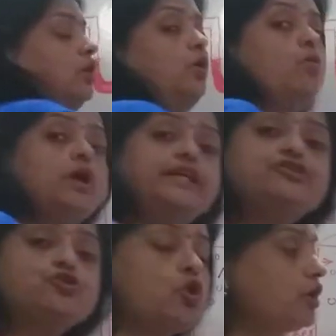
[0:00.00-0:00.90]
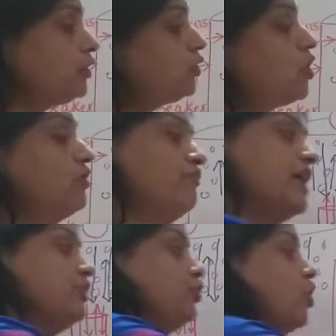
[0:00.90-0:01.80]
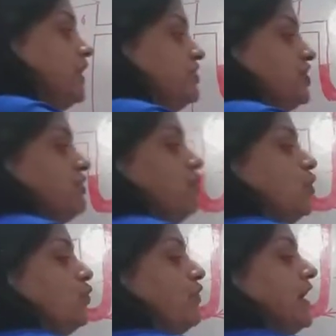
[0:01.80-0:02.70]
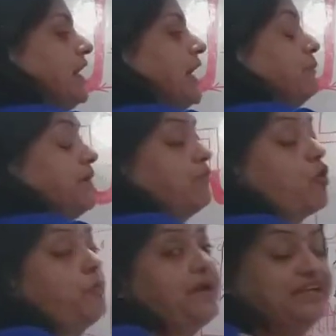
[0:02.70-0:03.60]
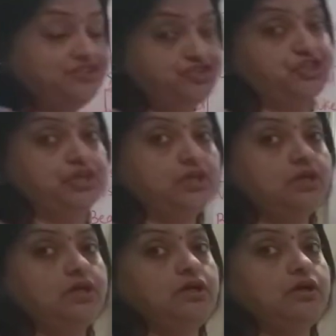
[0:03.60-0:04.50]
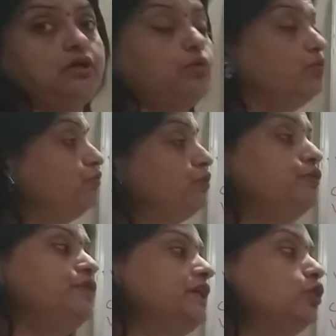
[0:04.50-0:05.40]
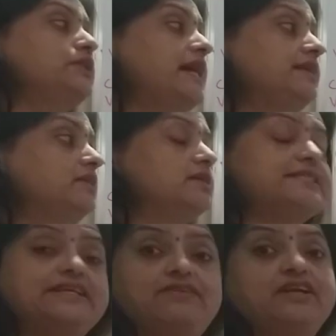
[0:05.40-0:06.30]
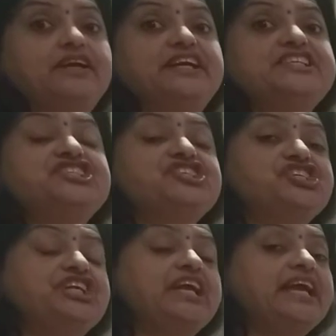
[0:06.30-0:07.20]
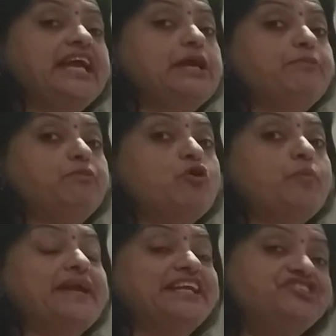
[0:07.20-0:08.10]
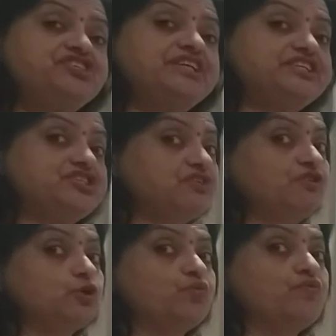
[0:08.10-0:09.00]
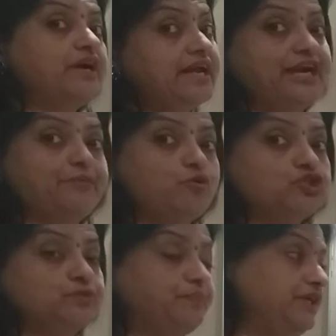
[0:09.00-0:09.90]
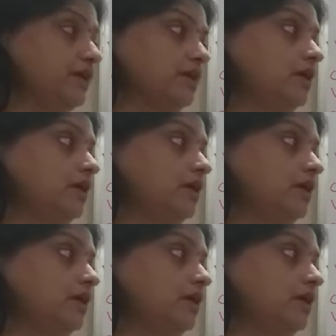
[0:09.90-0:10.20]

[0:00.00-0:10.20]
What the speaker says: Now what is torr? Torr, 1 torr is equal to 1 mm of Hg. Now we know that the 760 mm of Hg is equal to 1 atmosphere,